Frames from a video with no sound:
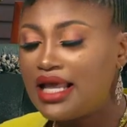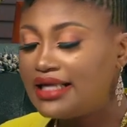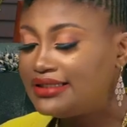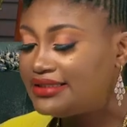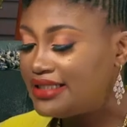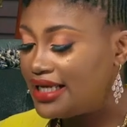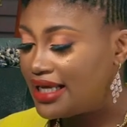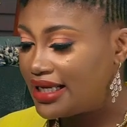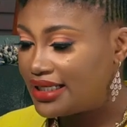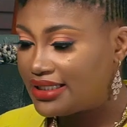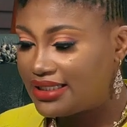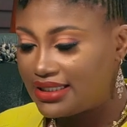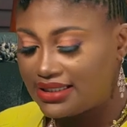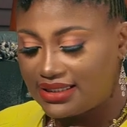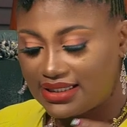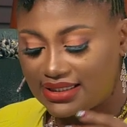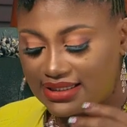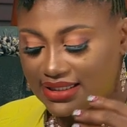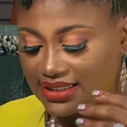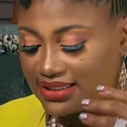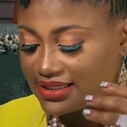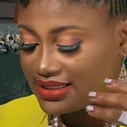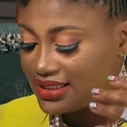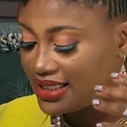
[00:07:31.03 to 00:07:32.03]
They take,
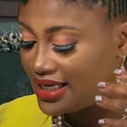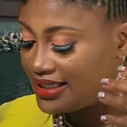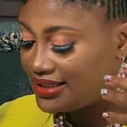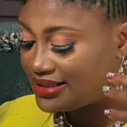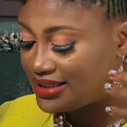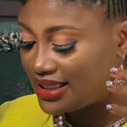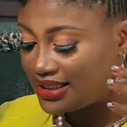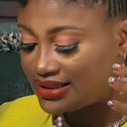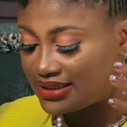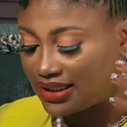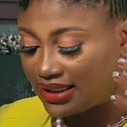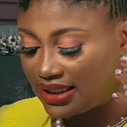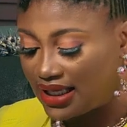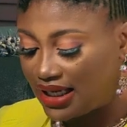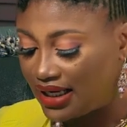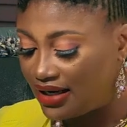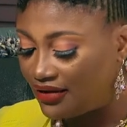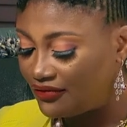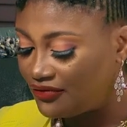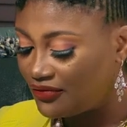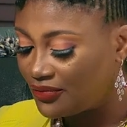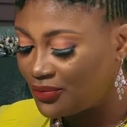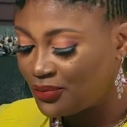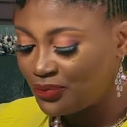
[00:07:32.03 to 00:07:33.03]
this is, it takes a
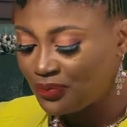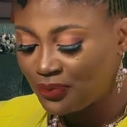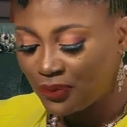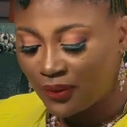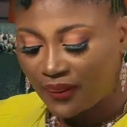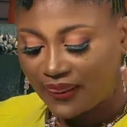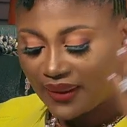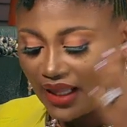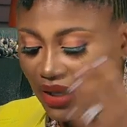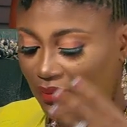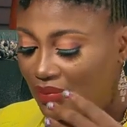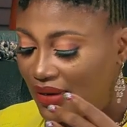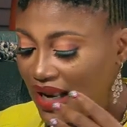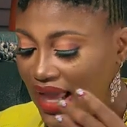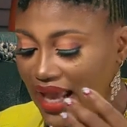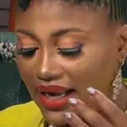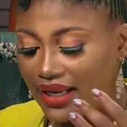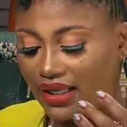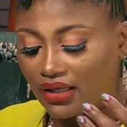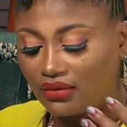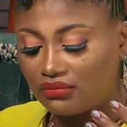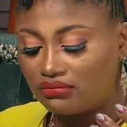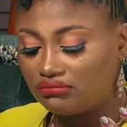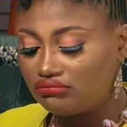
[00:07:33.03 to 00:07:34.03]
lot of
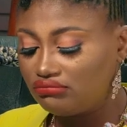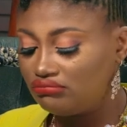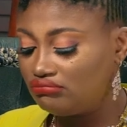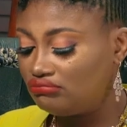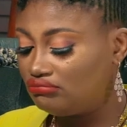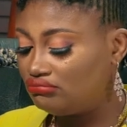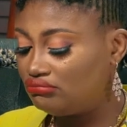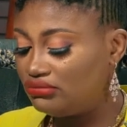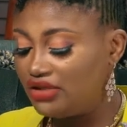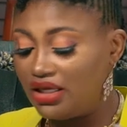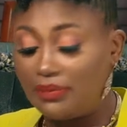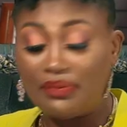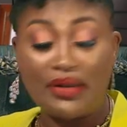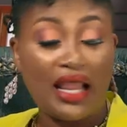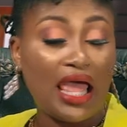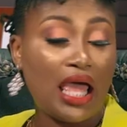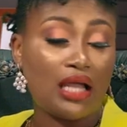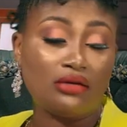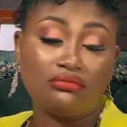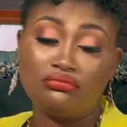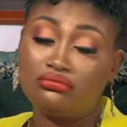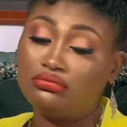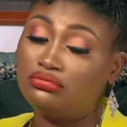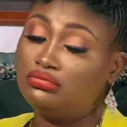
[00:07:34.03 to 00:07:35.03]
planning. They
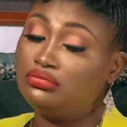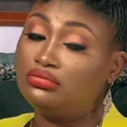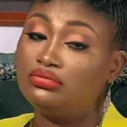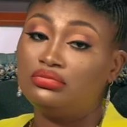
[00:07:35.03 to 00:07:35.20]
plan.